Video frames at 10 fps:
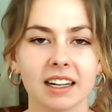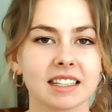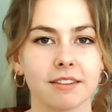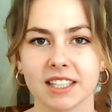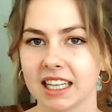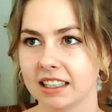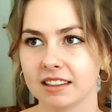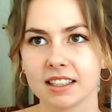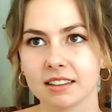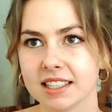I've dated
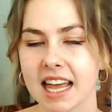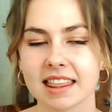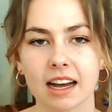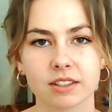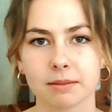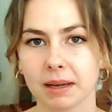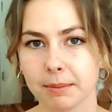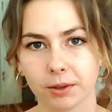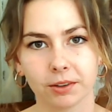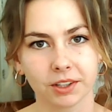10,000
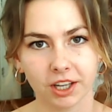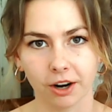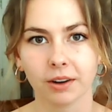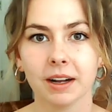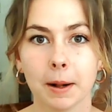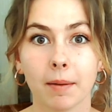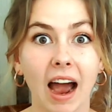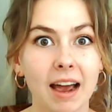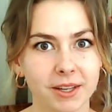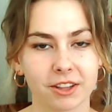people.
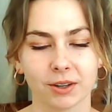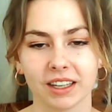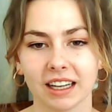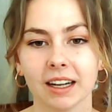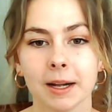I'm the authority.